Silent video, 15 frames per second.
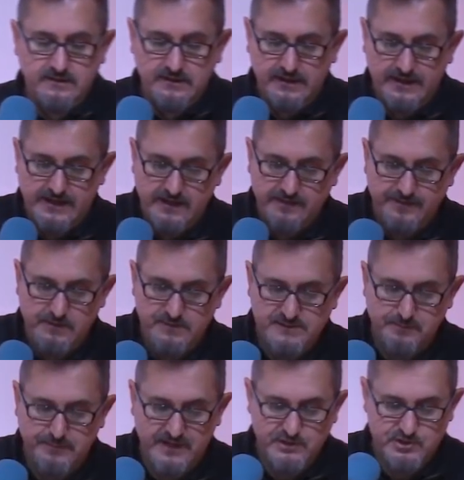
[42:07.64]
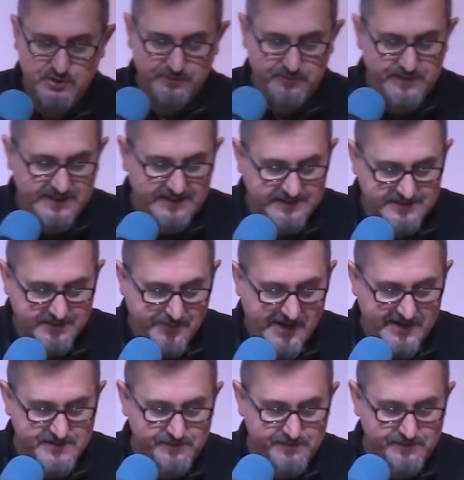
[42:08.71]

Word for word: Uh, there is a bunch of things about